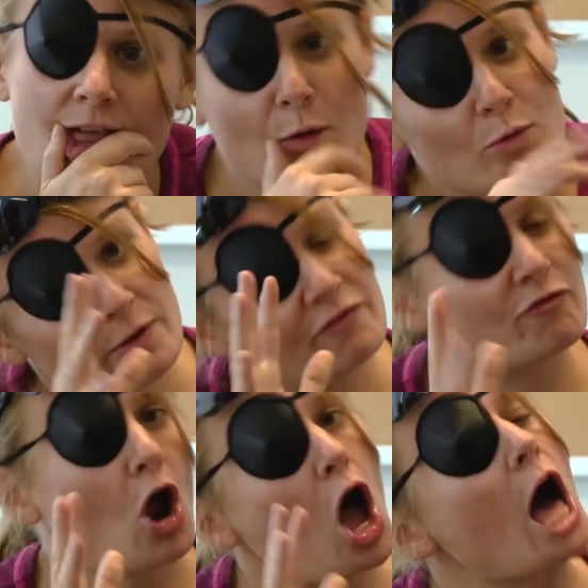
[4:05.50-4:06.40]
that would be
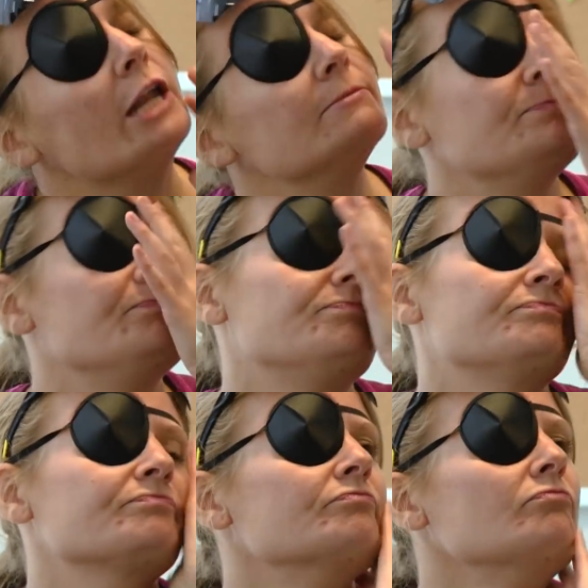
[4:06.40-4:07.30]
fraud.
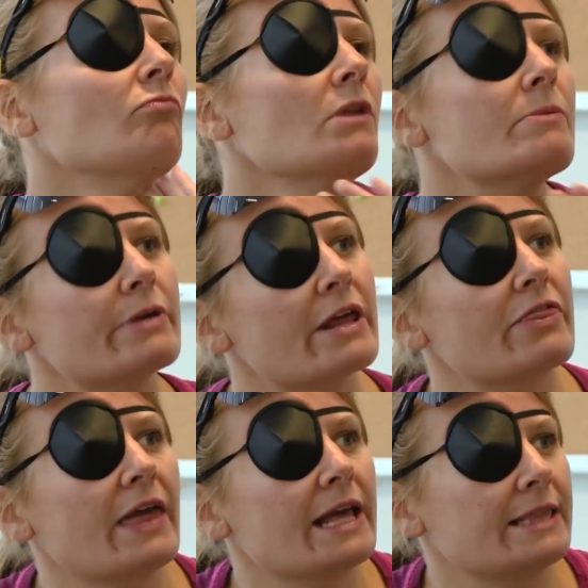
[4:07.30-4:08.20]
Right. But
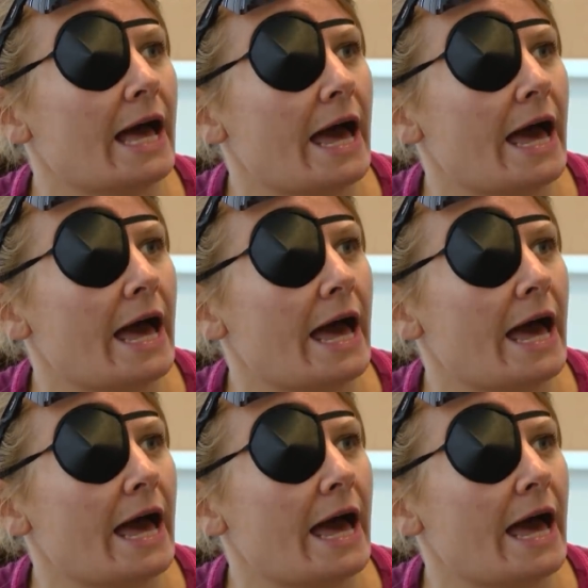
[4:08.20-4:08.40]
I think